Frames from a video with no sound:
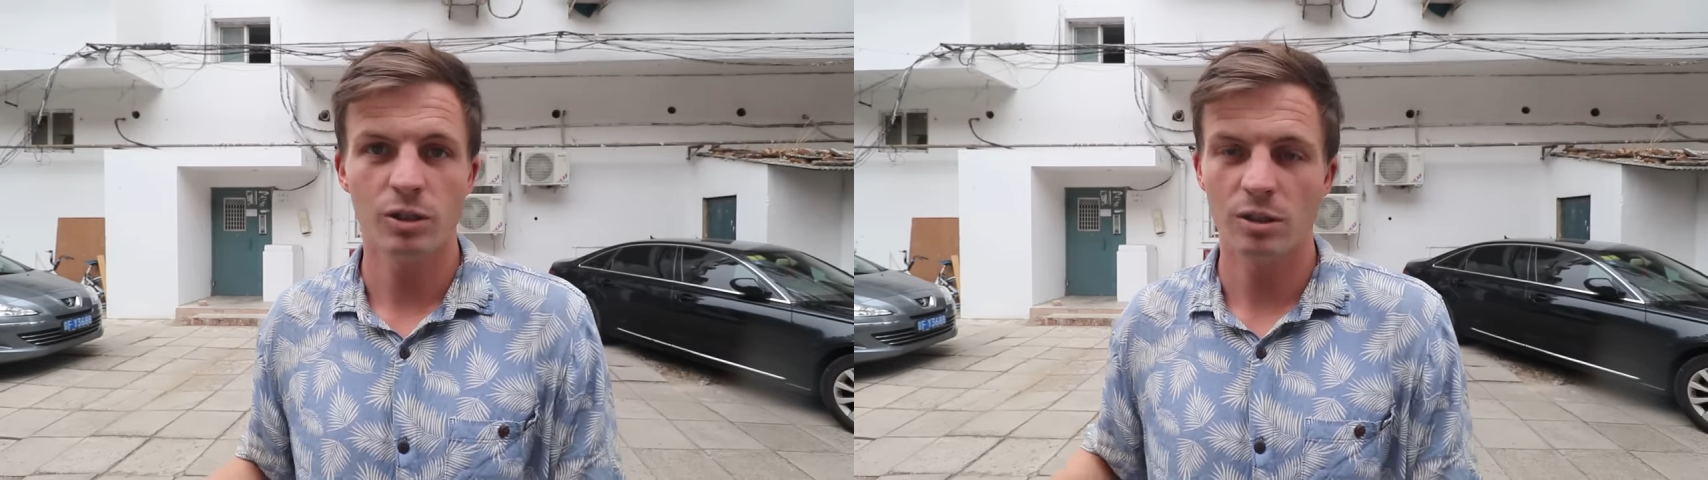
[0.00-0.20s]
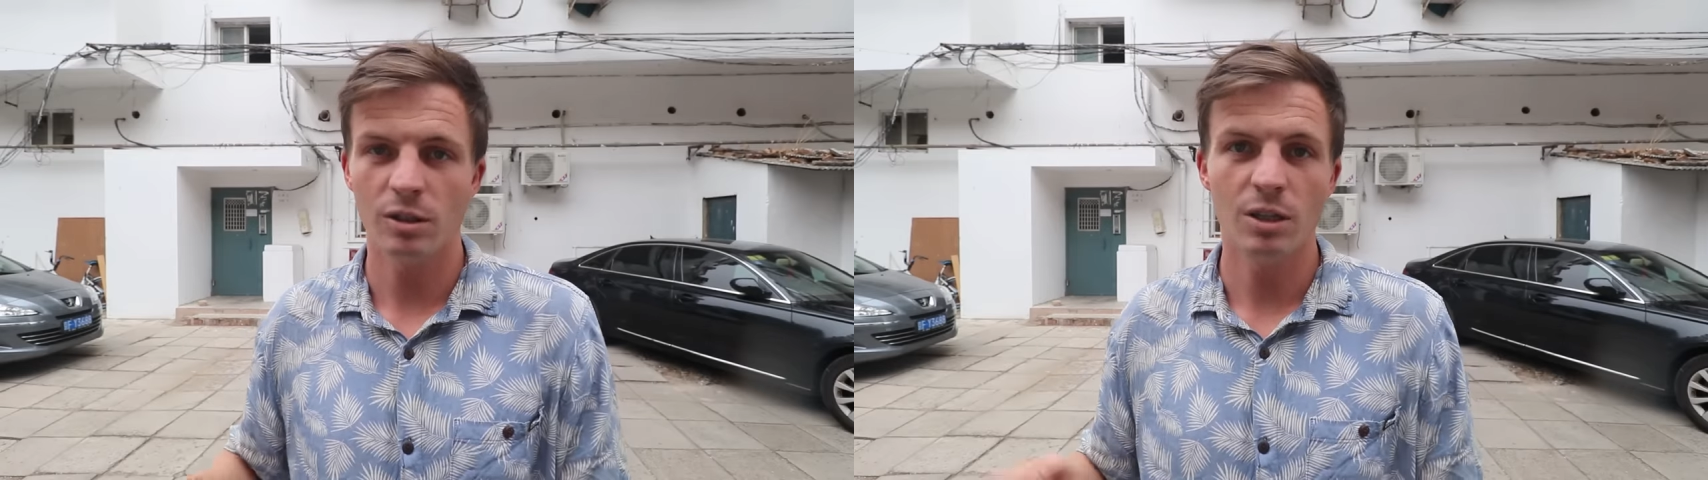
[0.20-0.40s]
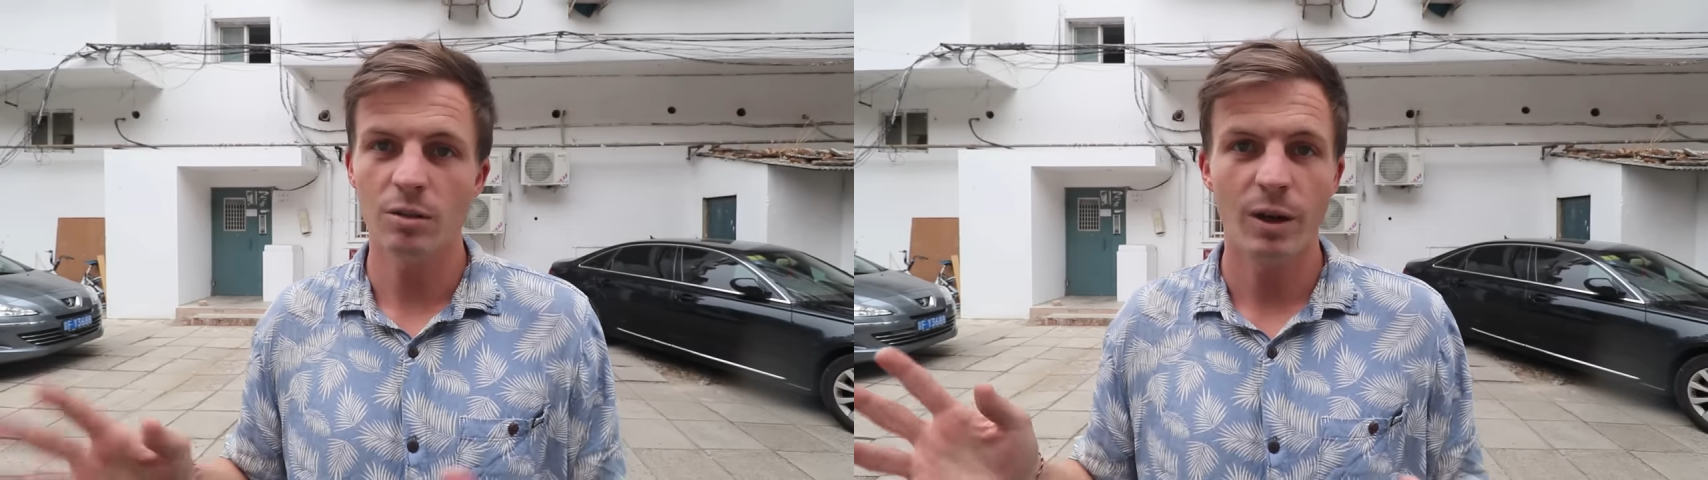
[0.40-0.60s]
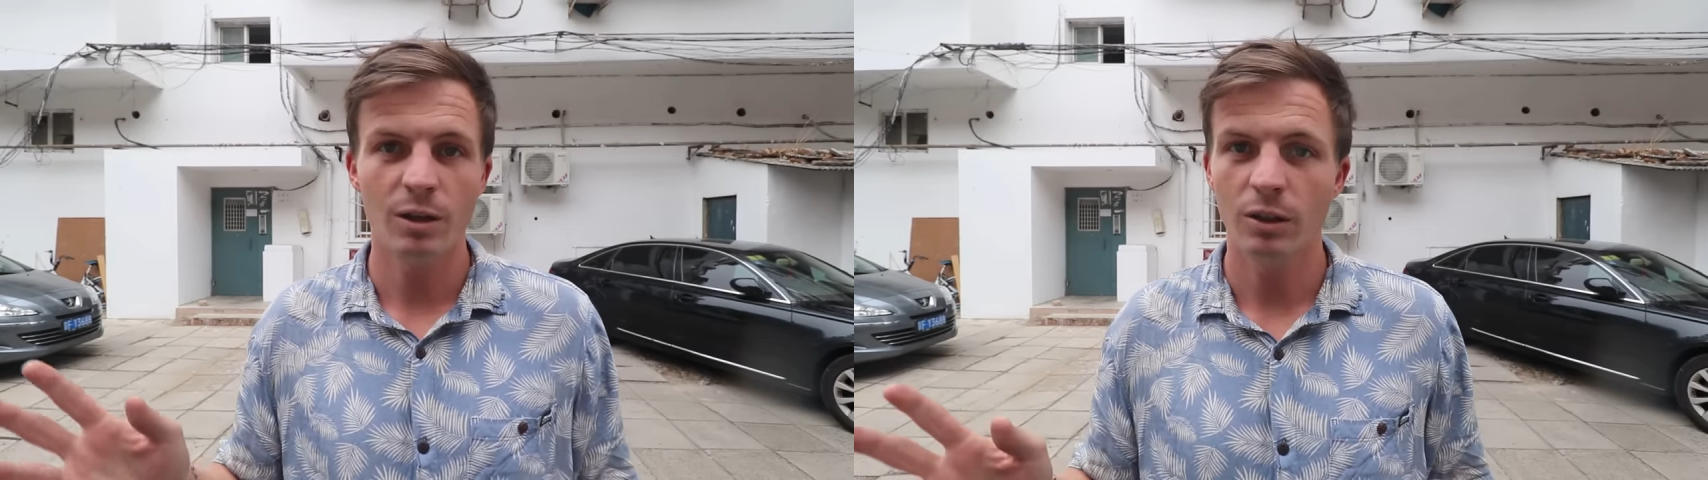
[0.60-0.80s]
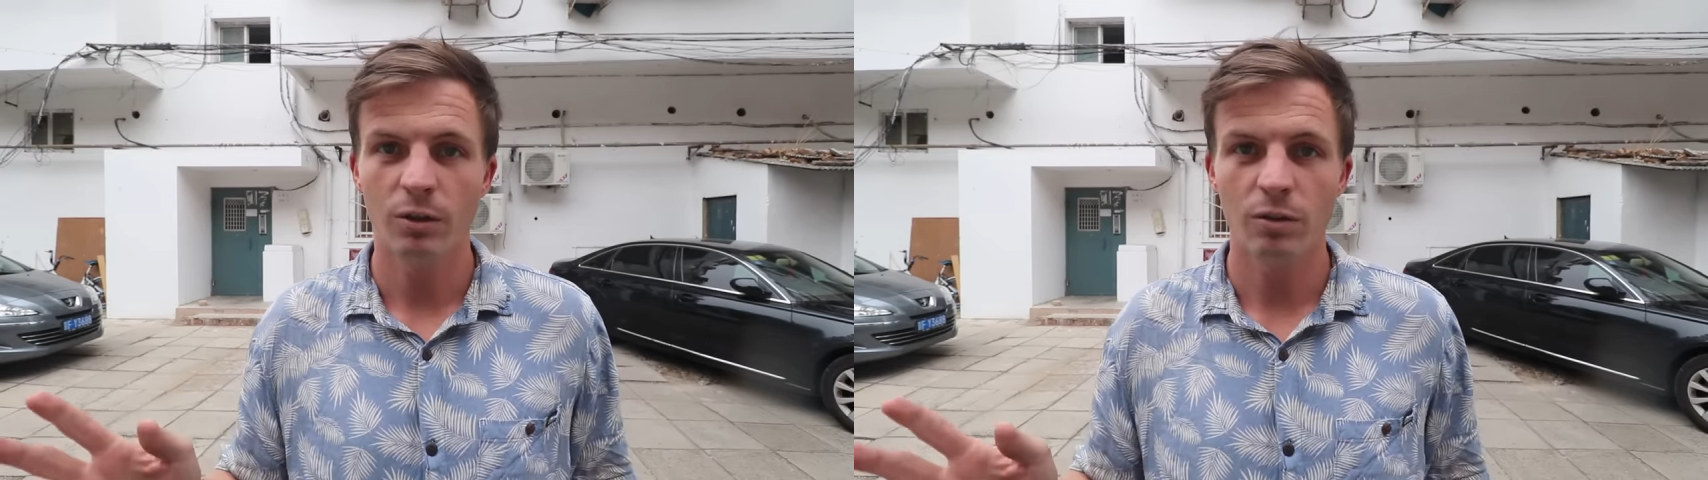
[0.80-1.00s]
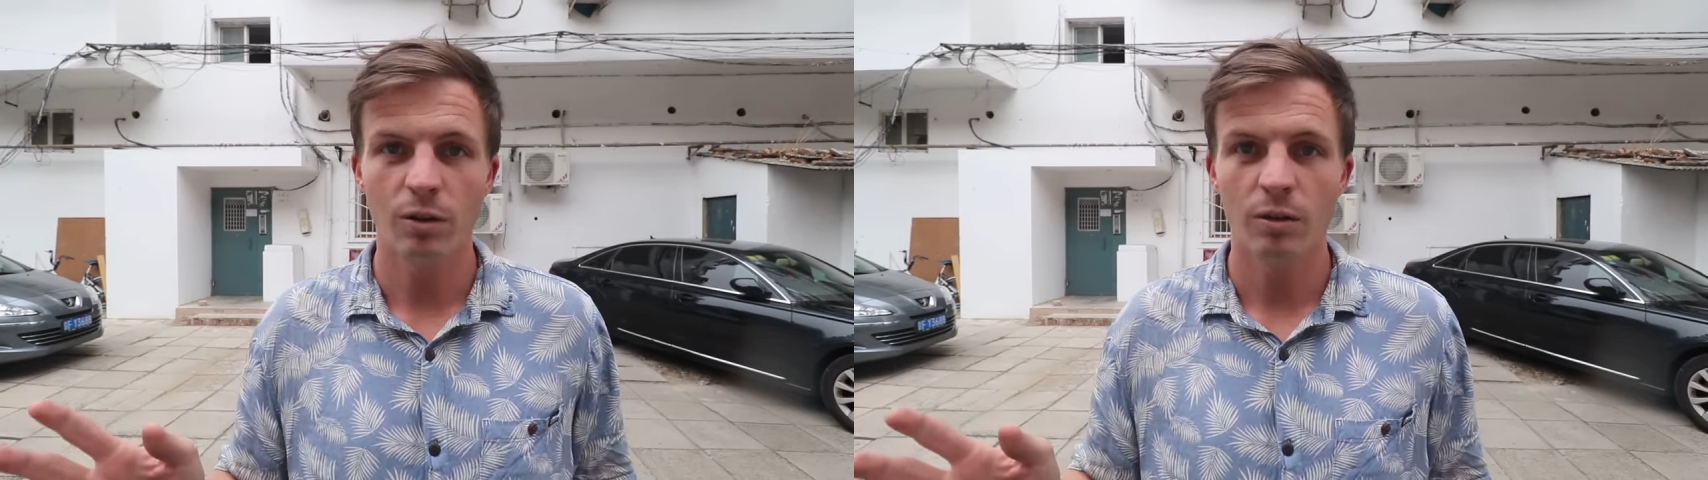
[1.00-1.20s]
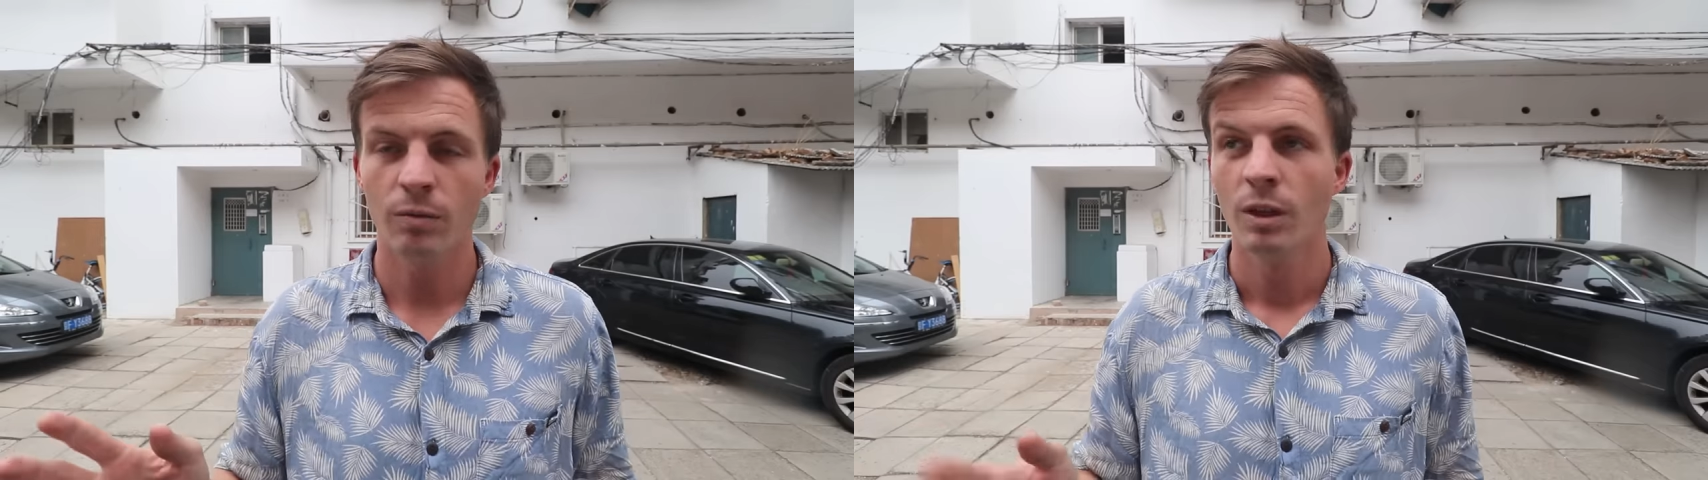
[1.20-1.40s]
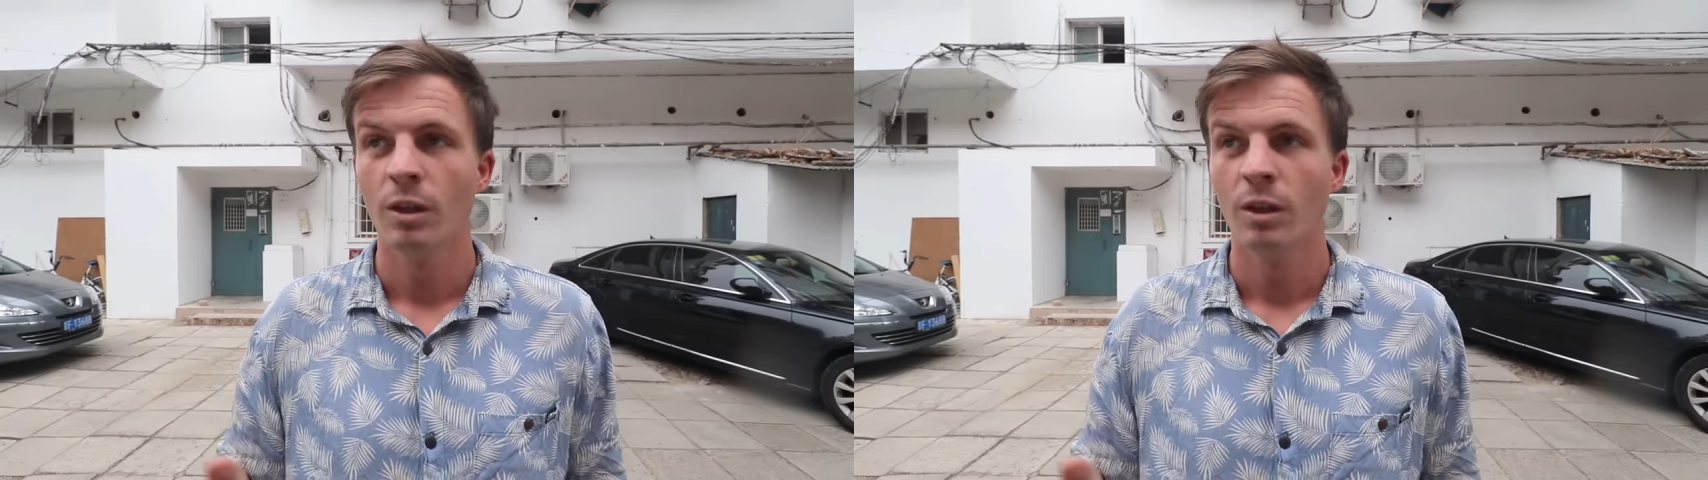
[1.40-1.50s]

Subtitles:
just independently on your own.